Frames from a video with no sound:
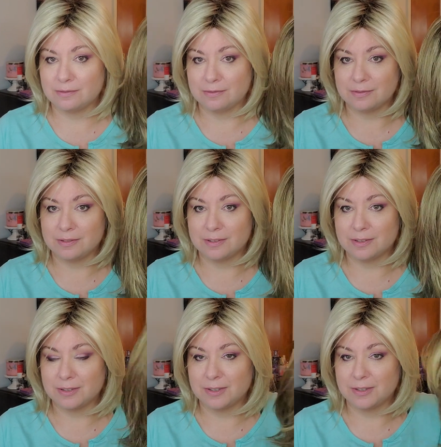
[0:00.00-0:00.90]

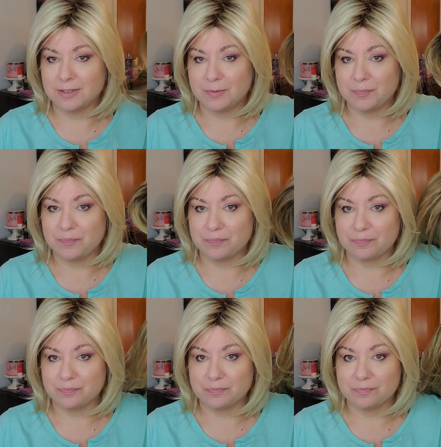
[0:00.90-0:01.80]

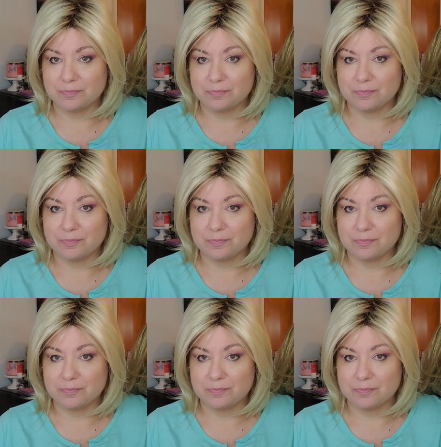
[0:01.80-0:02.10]
No one is speaking in this clip.